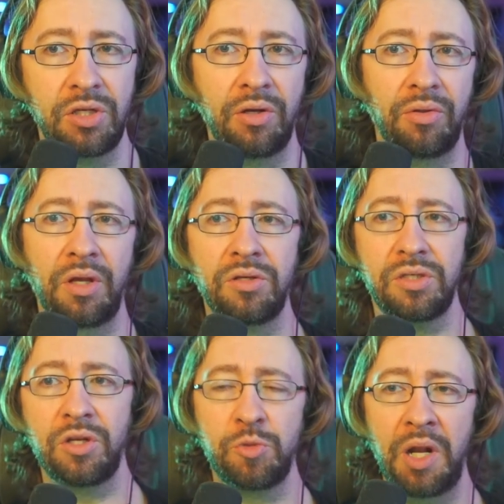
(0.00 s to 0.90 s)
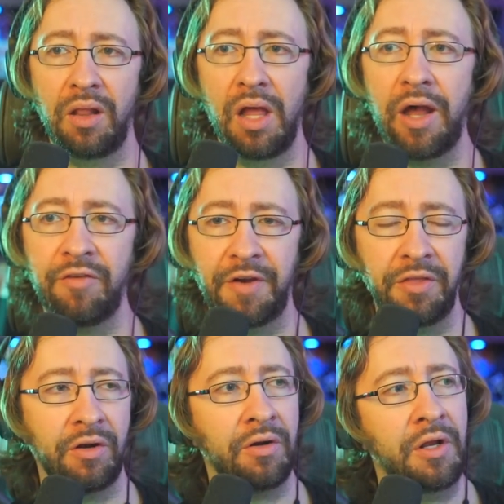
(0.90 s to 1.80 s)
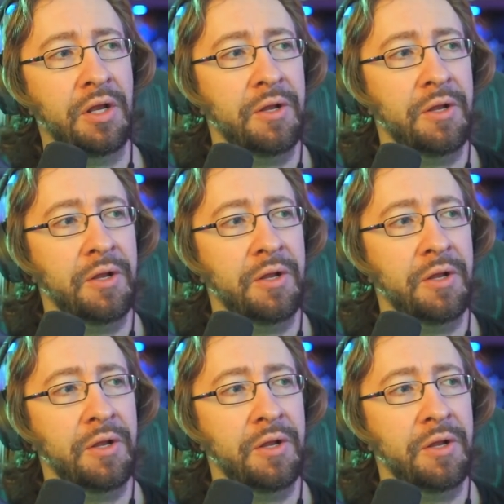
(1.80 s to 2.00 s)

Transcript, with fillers: So there's there's been a lot of other.